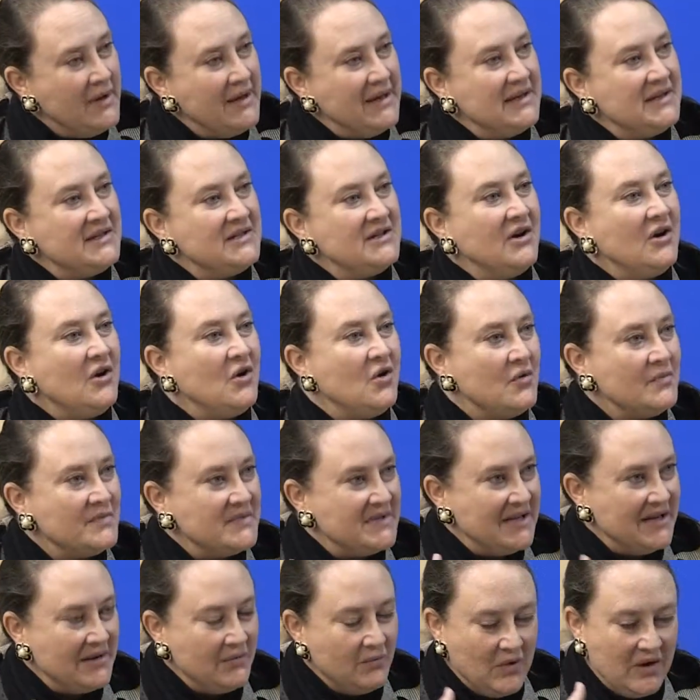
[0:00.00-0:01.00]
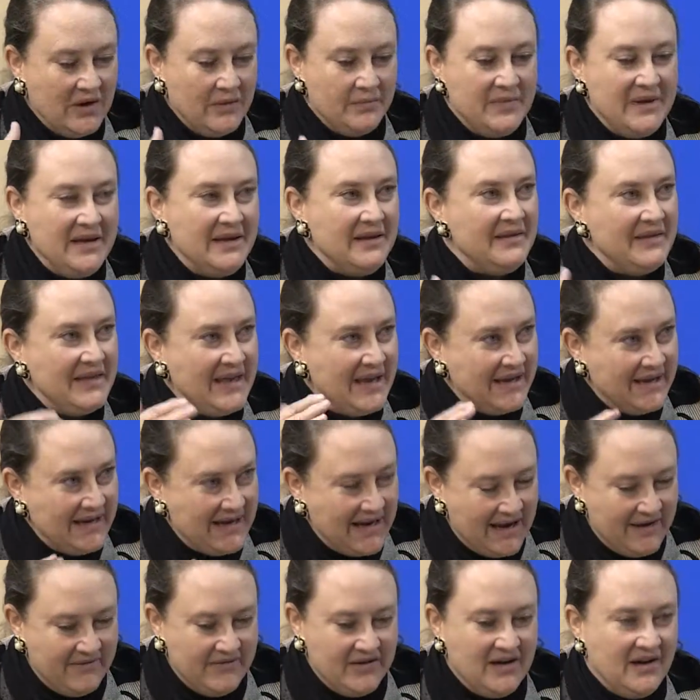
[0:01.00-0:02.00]
into homes and where they can
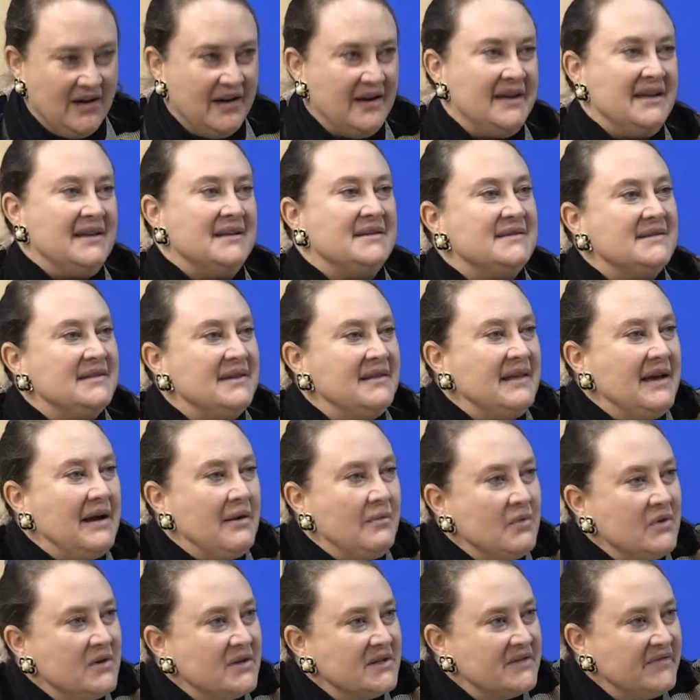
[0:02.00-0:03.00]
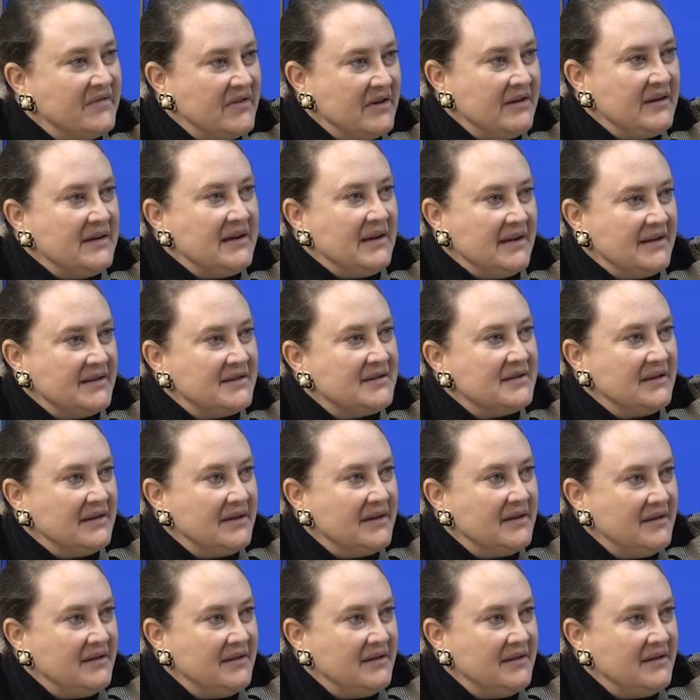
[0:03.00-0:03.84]
have an audience, and that works very nicely.